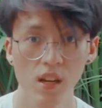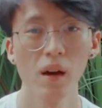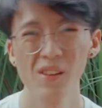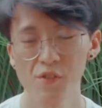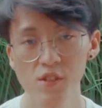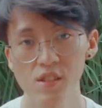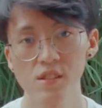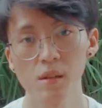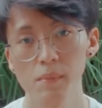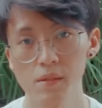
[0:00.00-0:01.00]
And your first
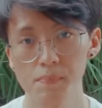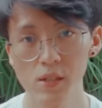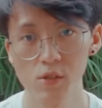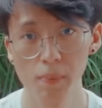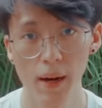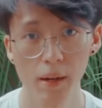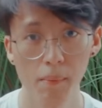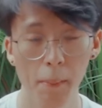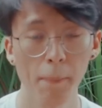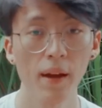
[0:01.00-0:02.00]
instinct might be to buy them
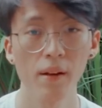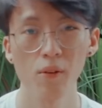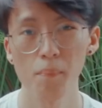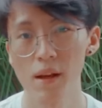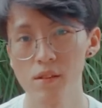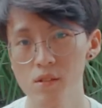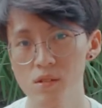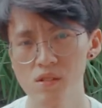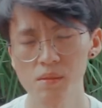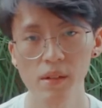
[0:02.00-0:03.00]
a pen or a pencil
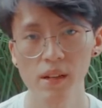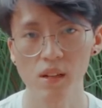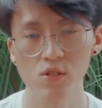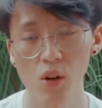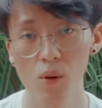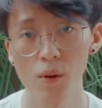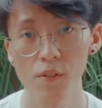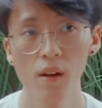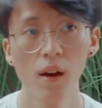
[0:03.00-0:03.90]
or something you can draw with.